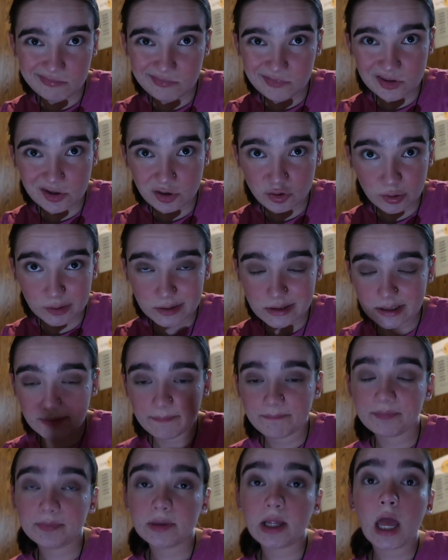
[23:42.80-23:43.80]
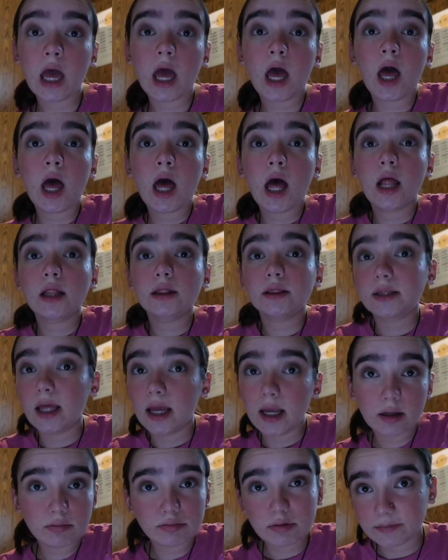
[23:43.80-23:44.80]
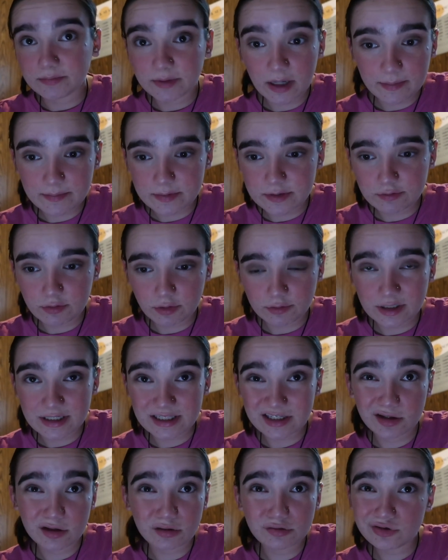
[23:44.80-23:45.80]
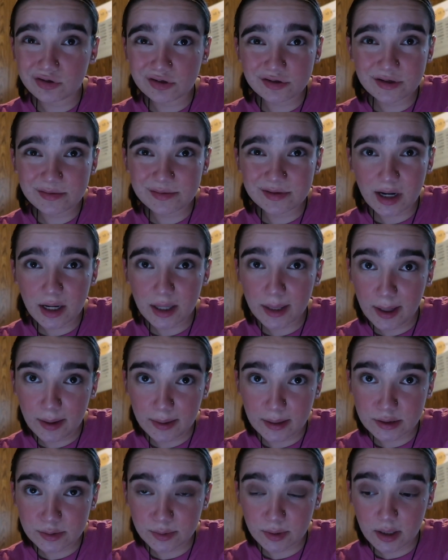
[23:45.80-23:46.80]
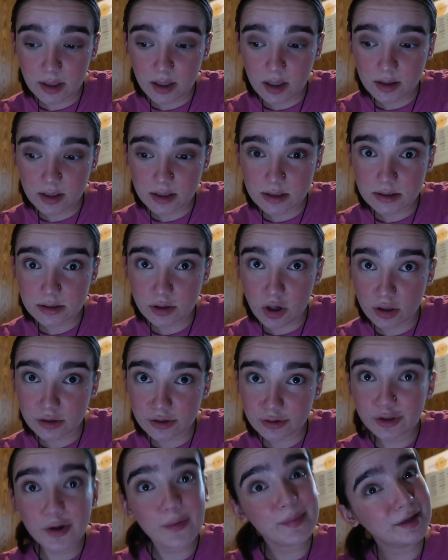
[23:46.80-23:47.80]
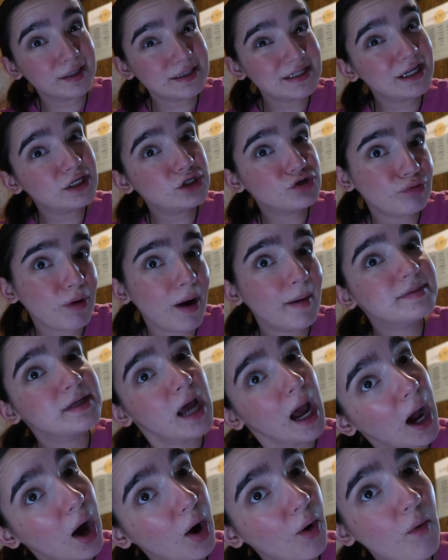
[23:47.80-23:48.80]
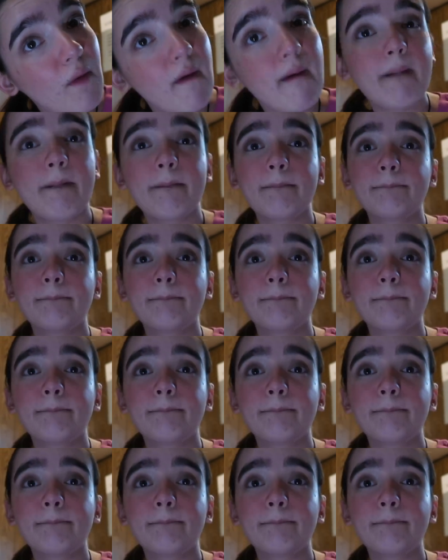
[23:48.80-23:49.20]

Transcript: the drill team. They sometimes throw things in there. Drill team's not in there this week, this concert though, because they dropped out